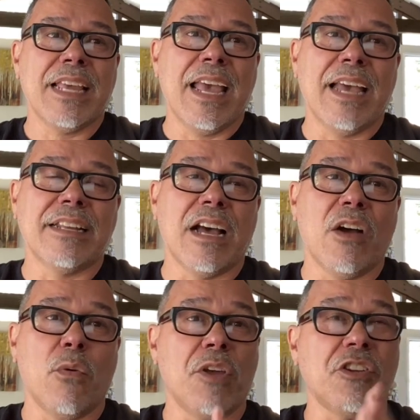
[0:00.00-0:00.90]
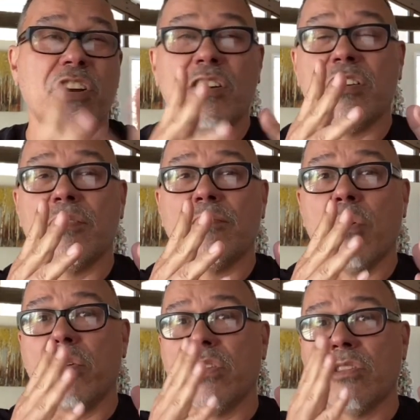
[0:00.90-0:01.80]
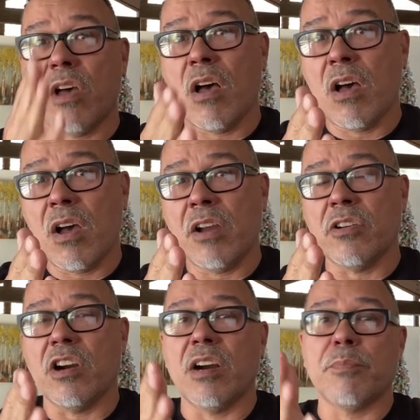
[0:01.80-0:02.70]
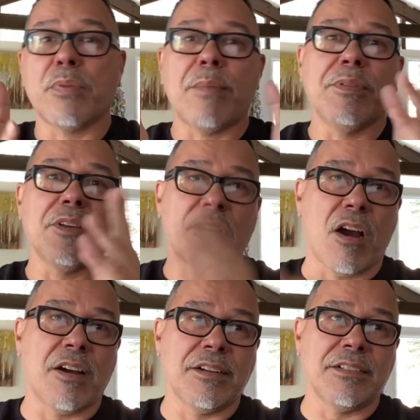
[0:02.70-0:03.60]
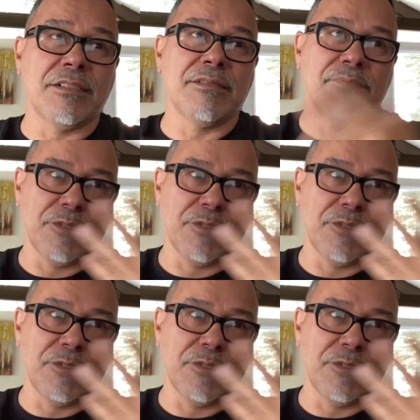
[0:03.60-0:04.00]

And whether you're more on the lawn or prepping the garden,